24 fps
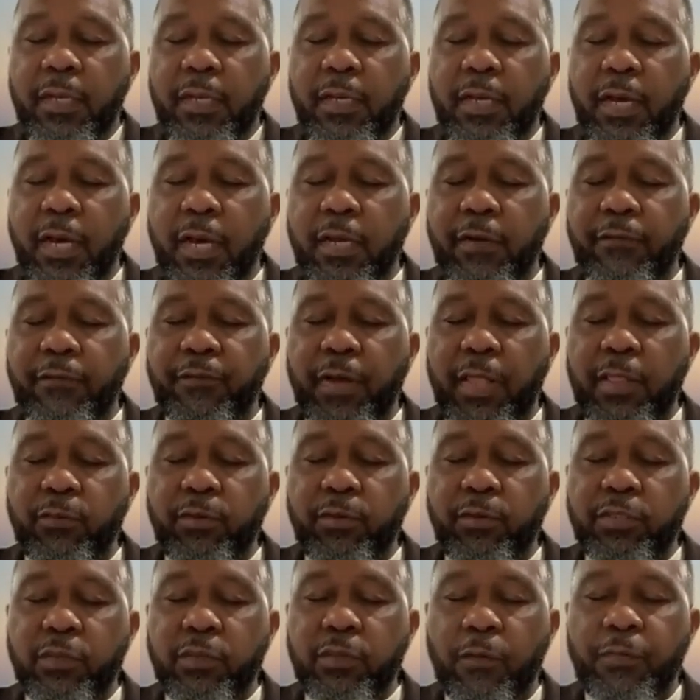God our Father,
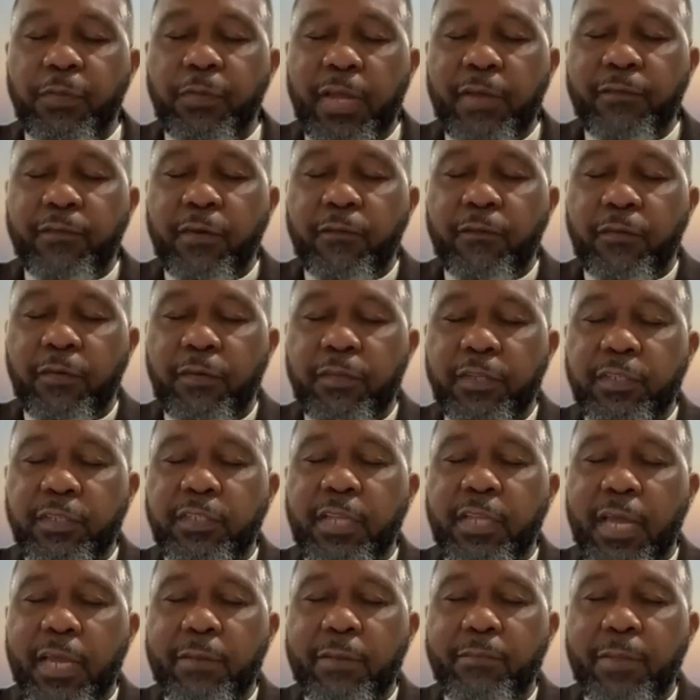we're so thankful for this
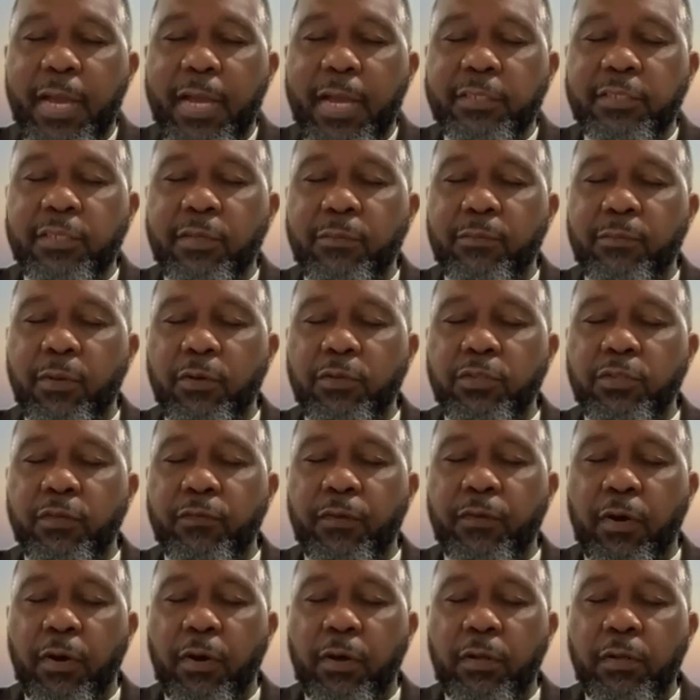day, Master, most
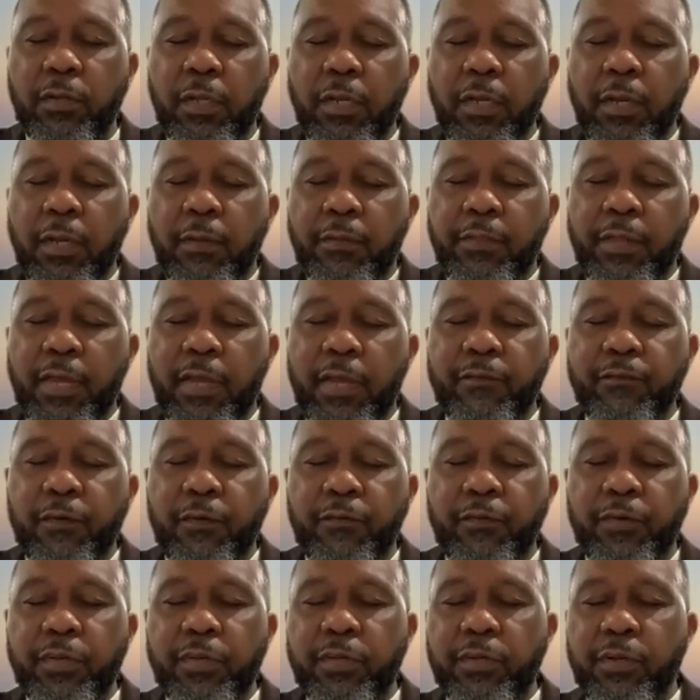of all. Thankful
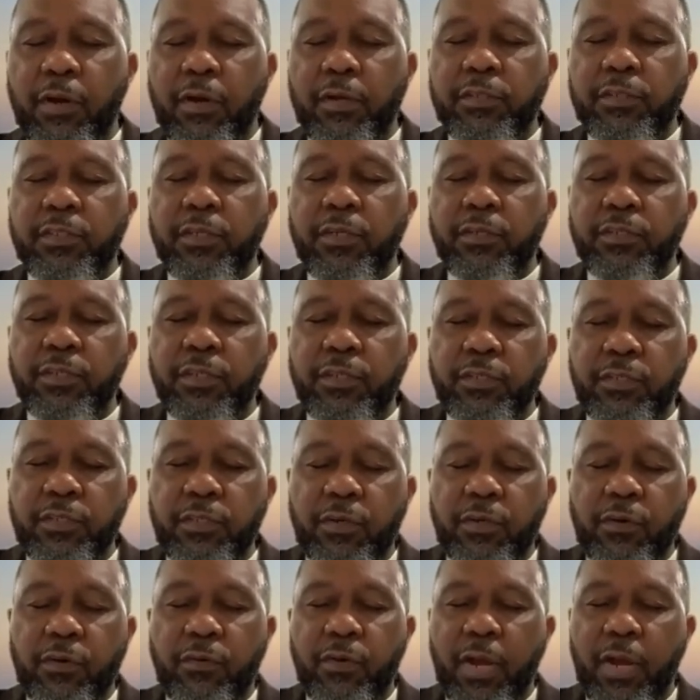for your darling son,
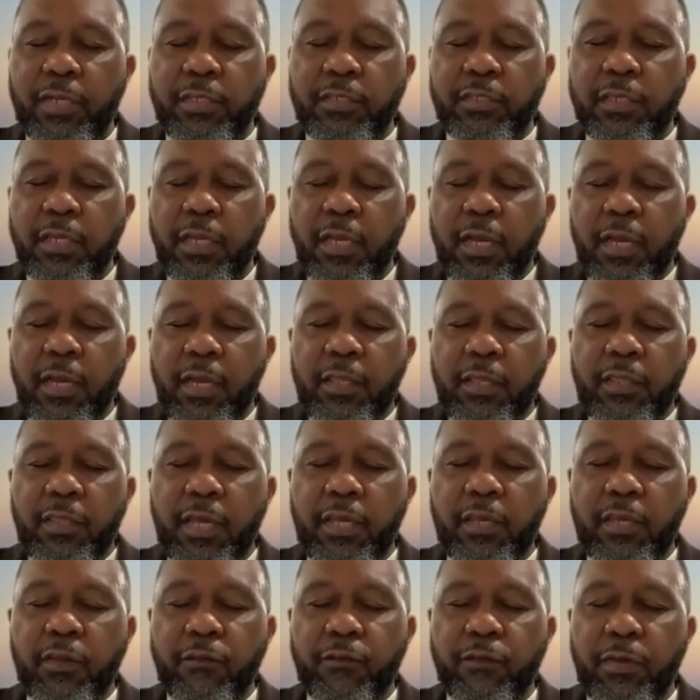Jesus Christ.
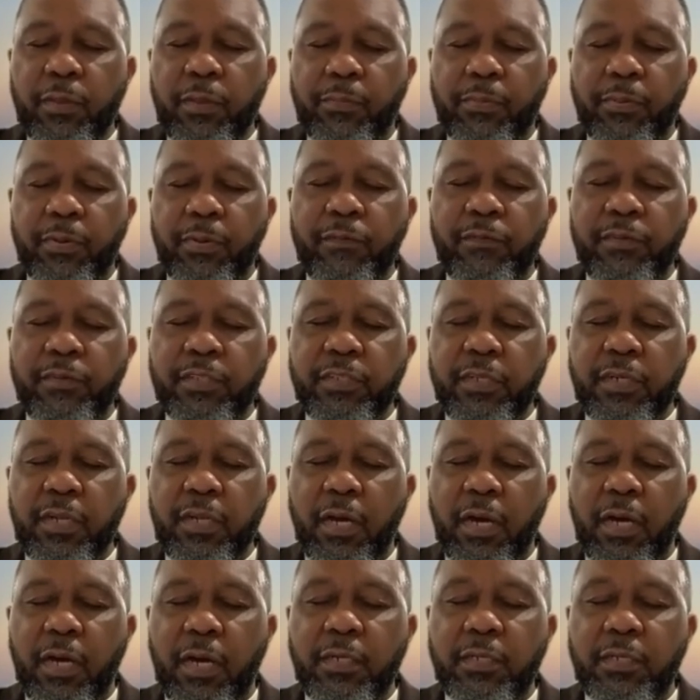Thank you for the privilege and the
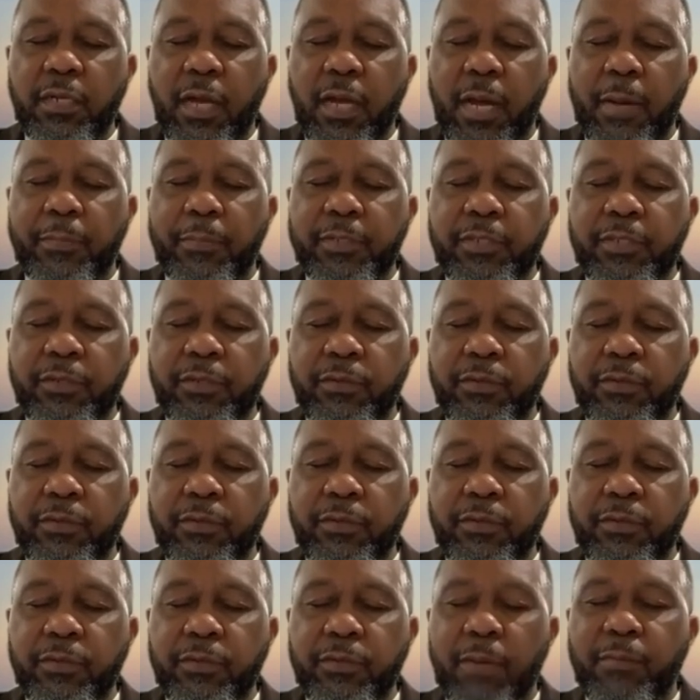honor and the
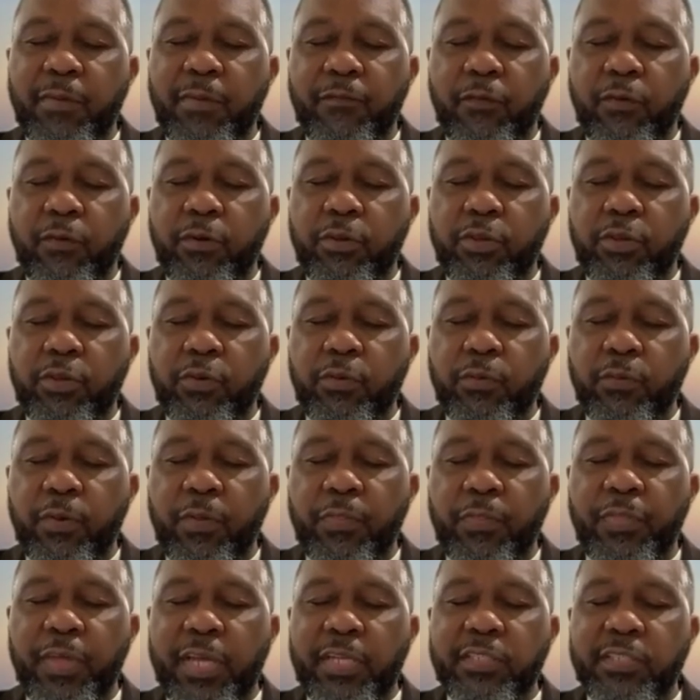opportunity to come before you
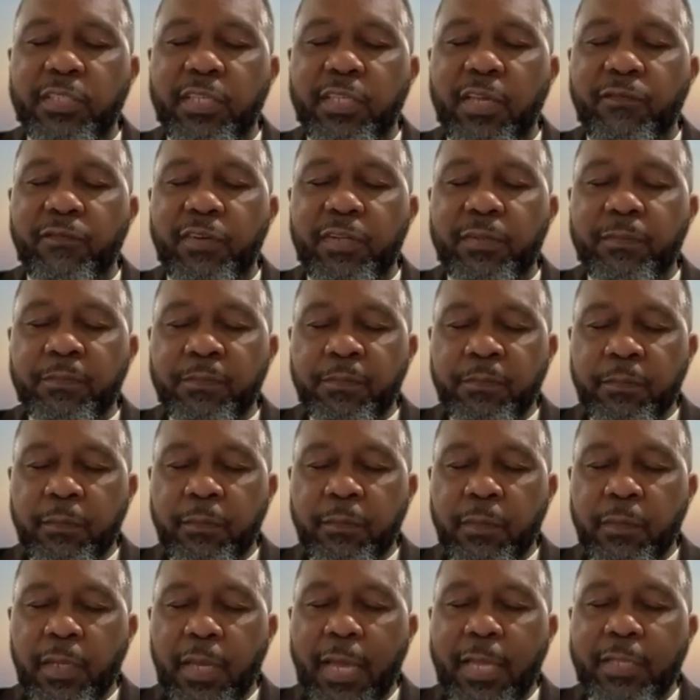with thanksgiving
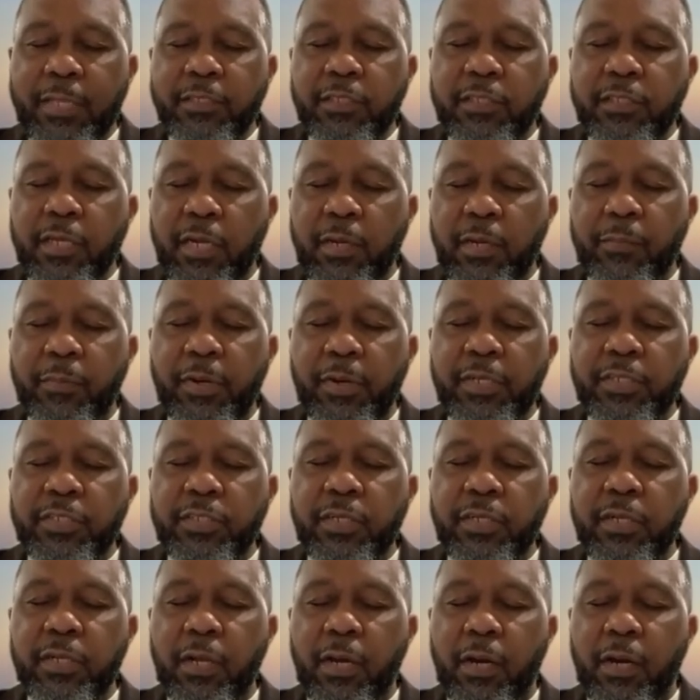and
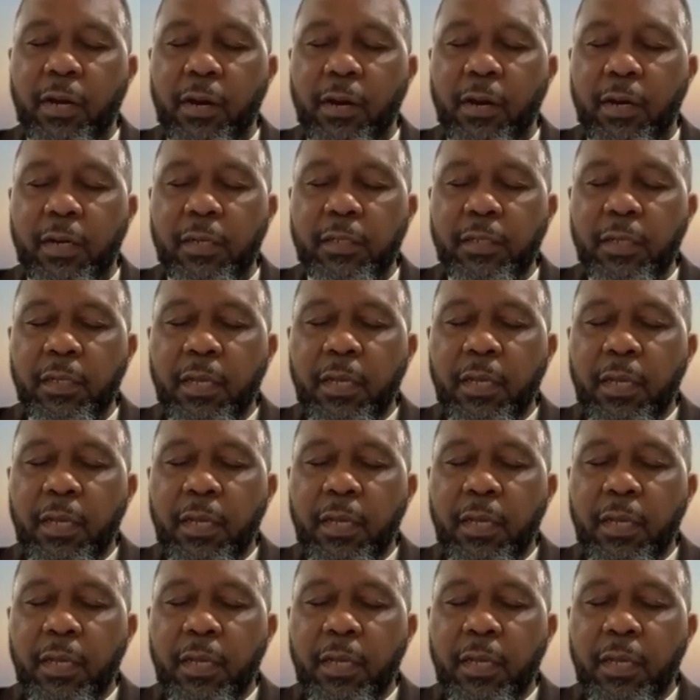celebration in our heart.